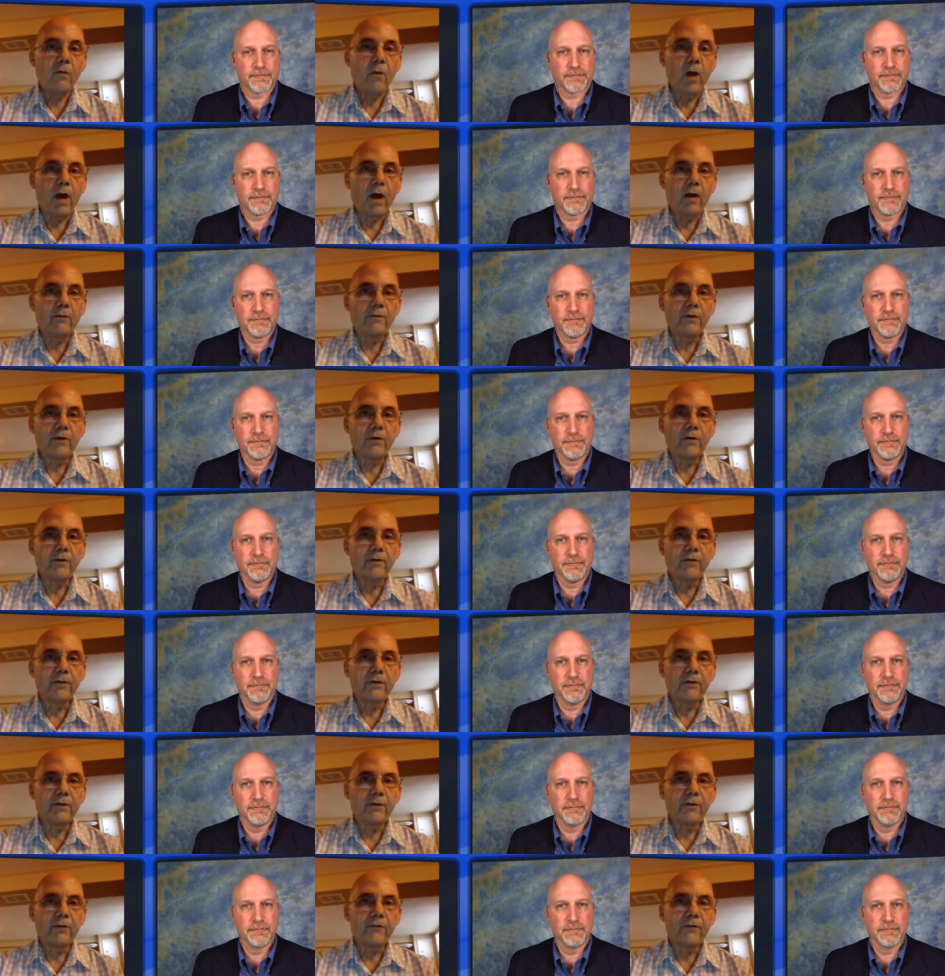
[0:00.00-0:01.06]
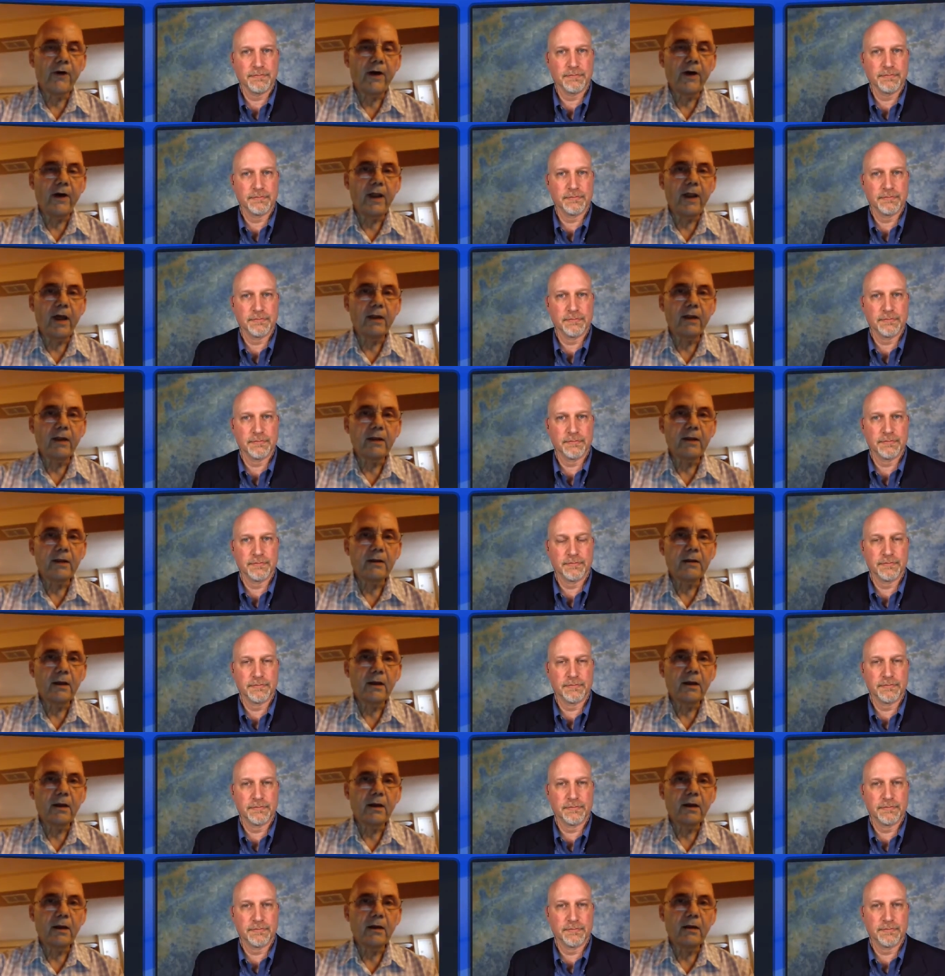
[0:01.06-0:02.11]
Speaker 1: Well, they'll they'll find out that
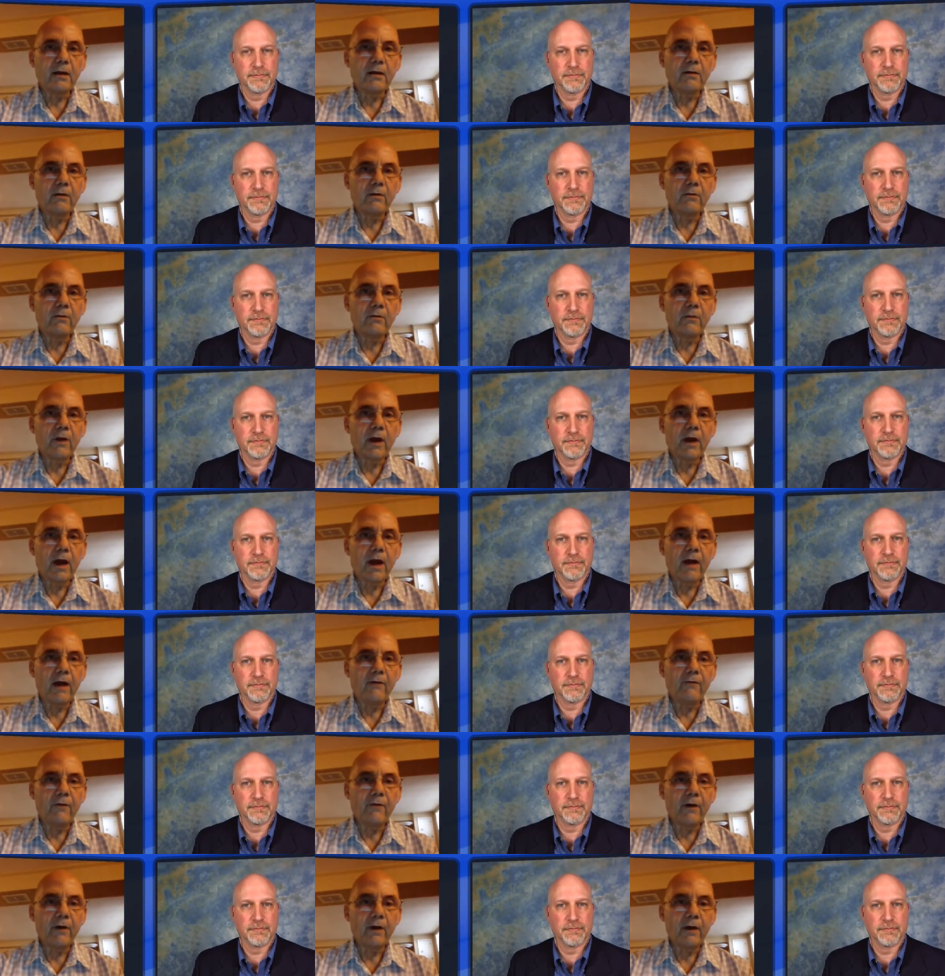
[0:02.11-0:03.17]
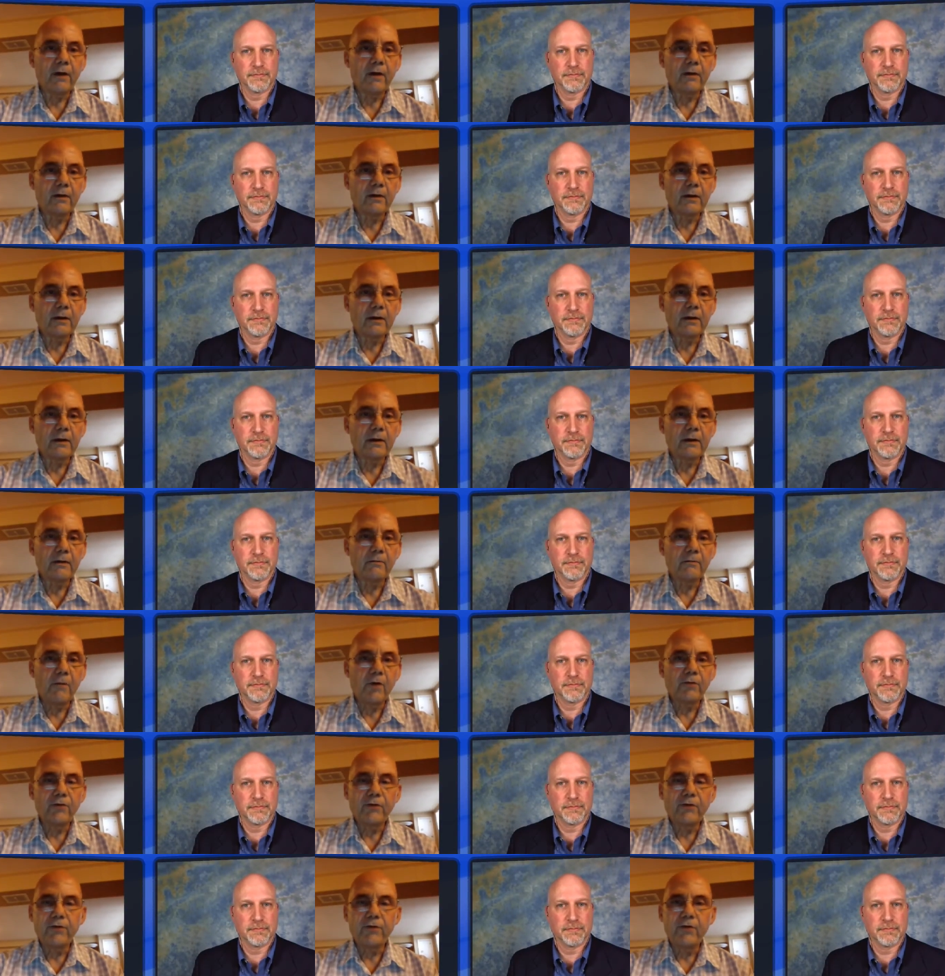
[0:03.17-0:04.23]
uh, I have a uh,
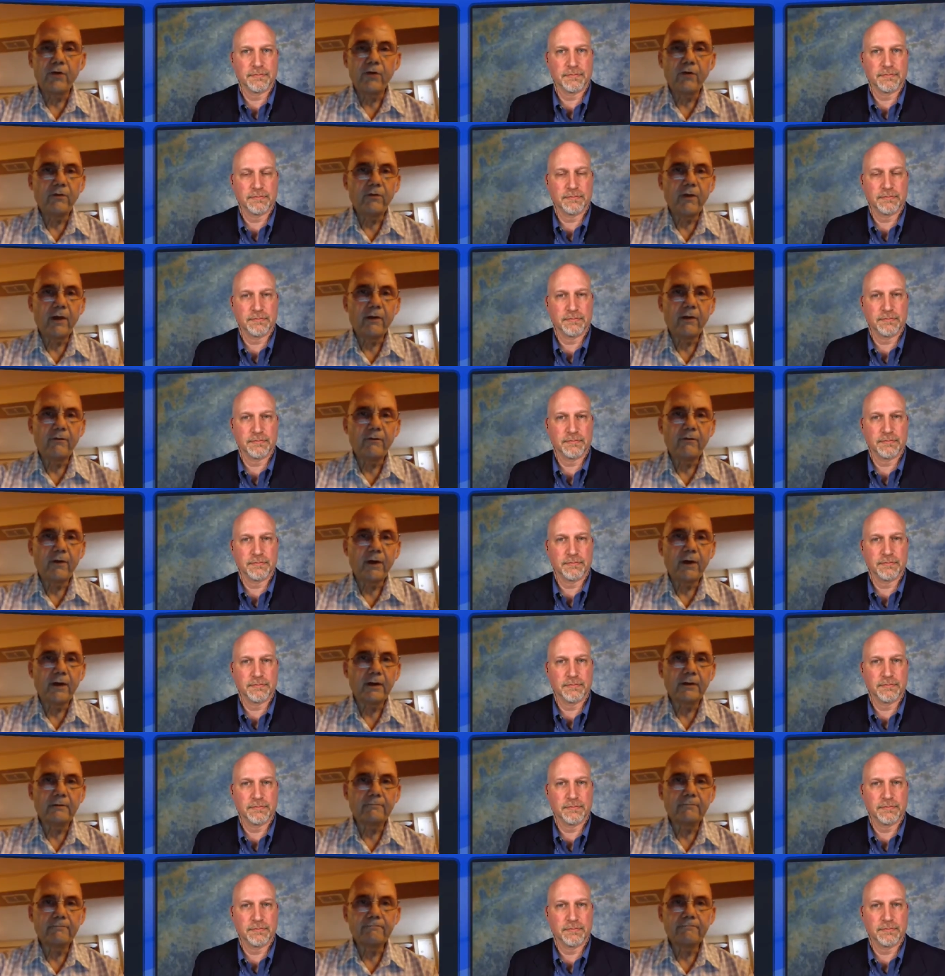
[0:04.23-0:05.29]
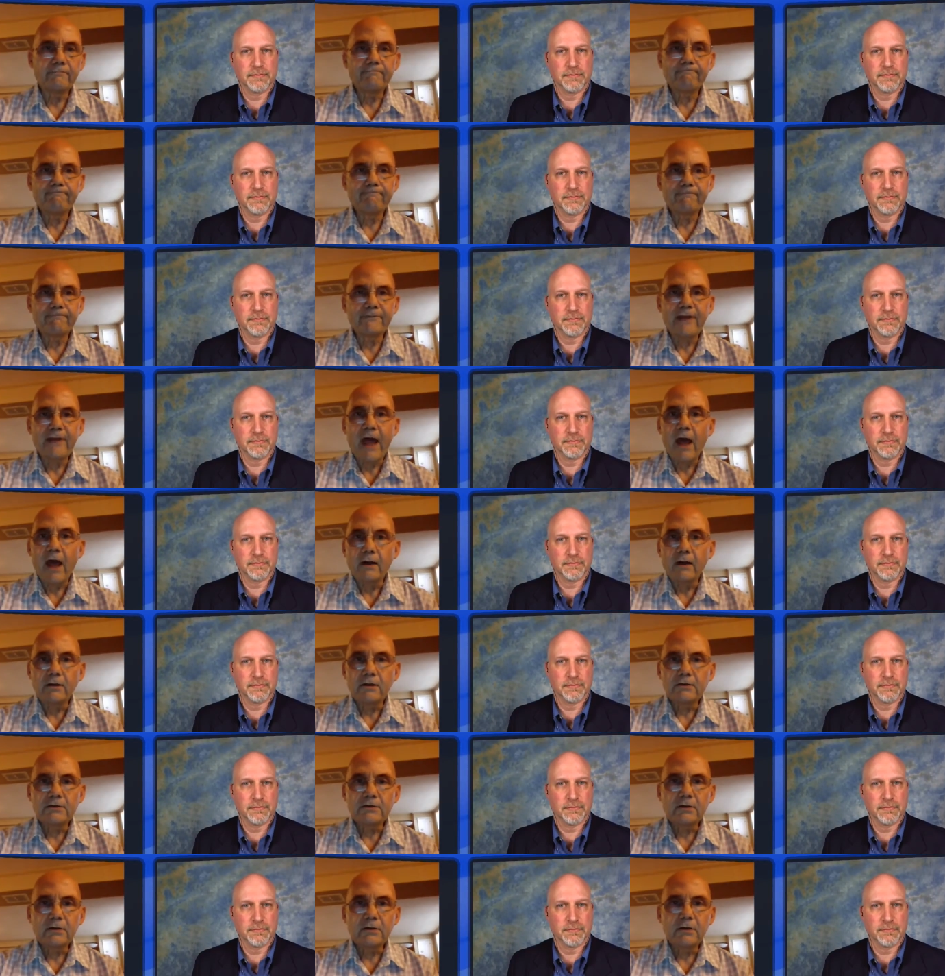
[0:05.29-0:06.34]
multitude of uh,
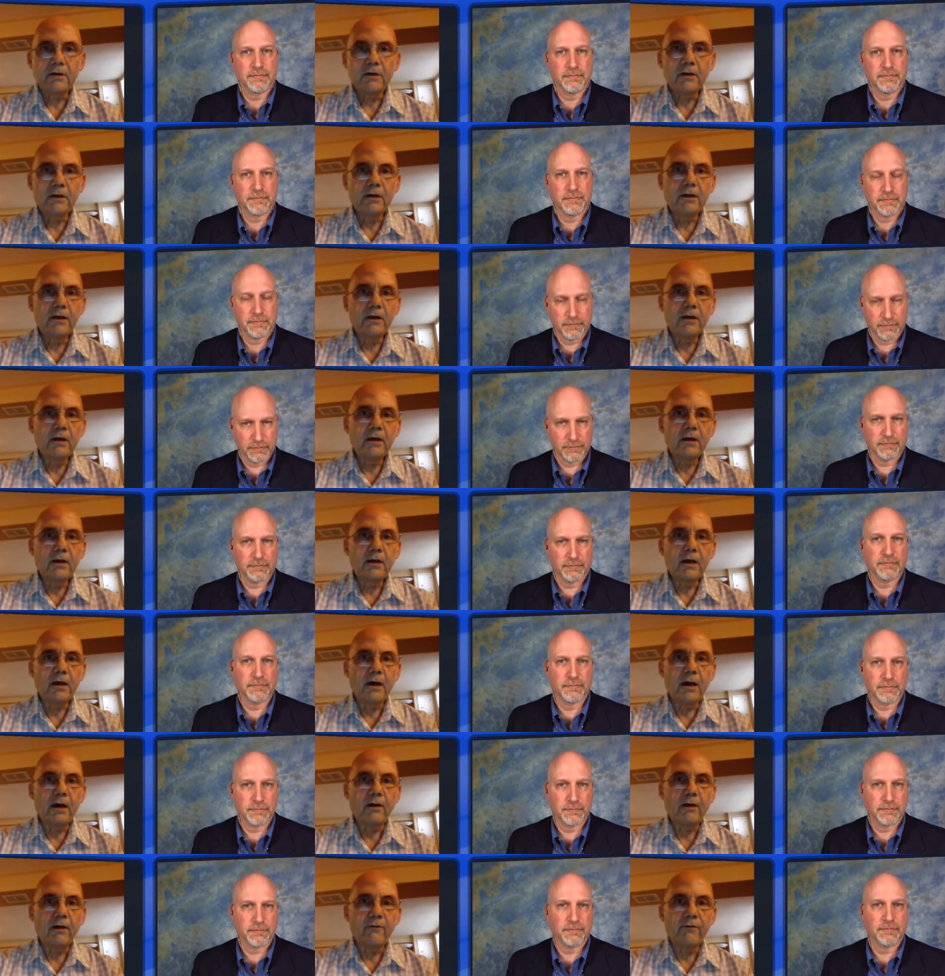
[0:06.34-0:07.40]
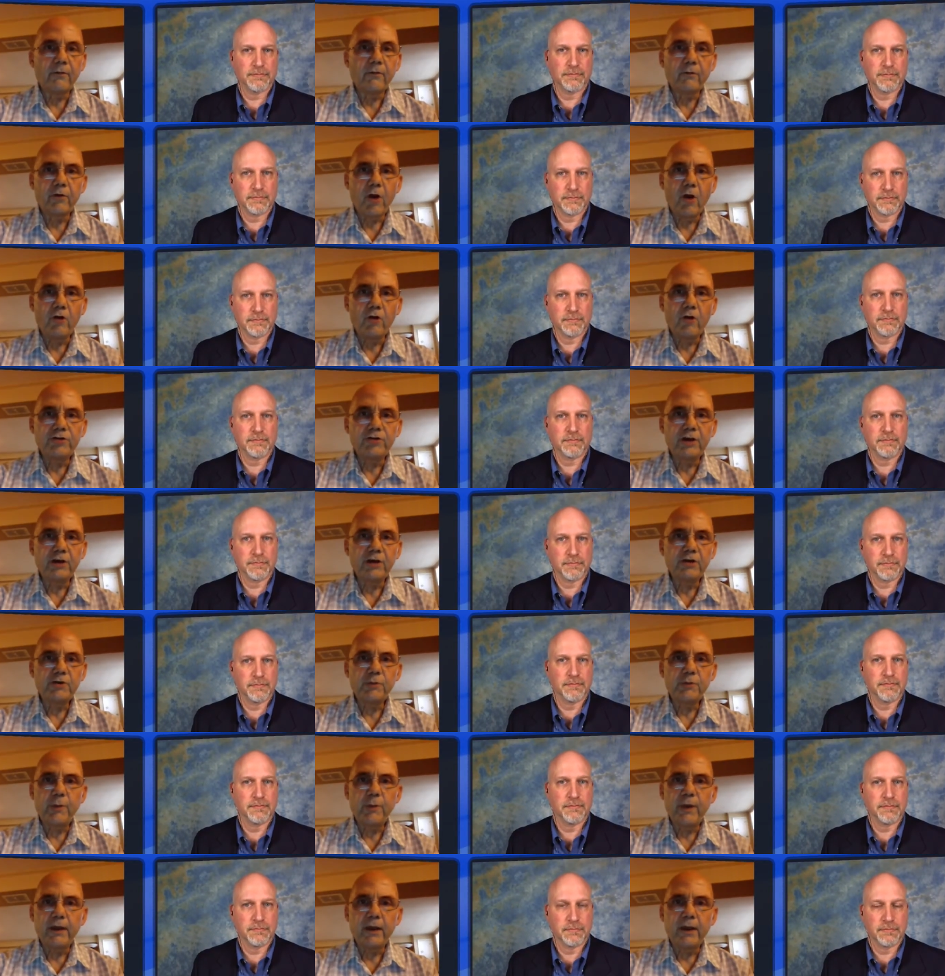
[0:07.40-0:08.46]
talents uh, from coaching,
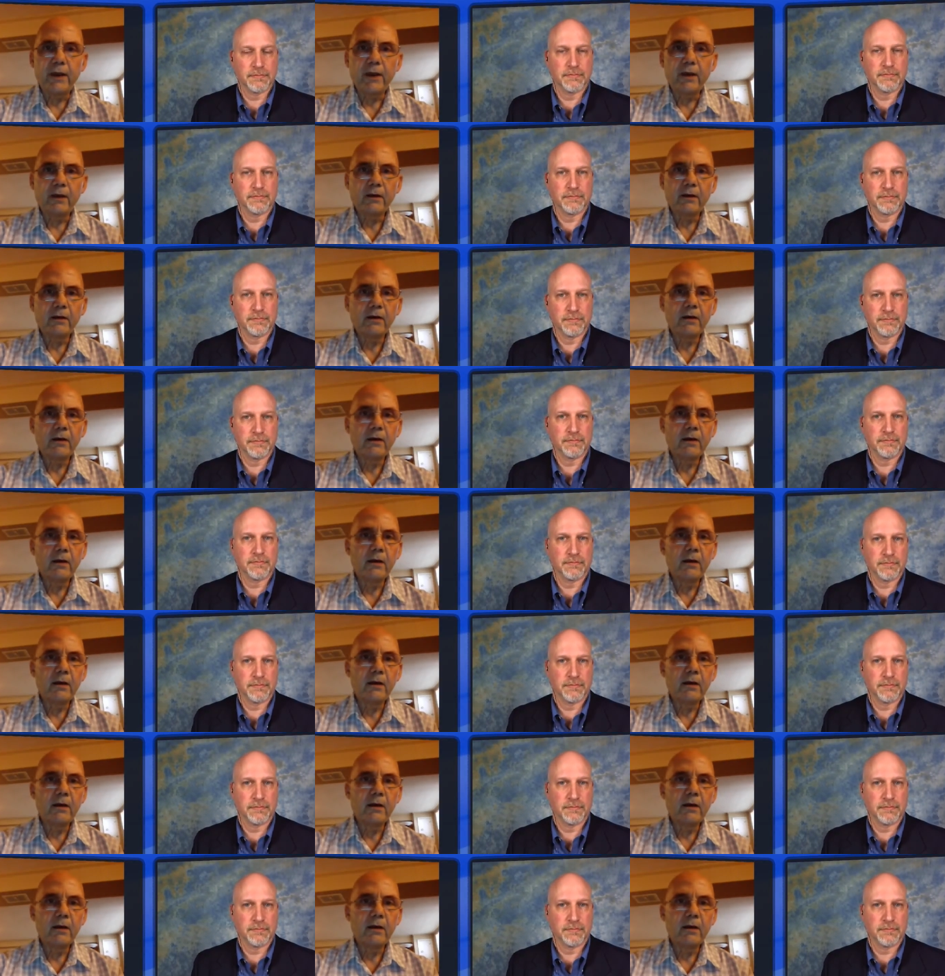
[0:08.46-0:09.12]
speaking,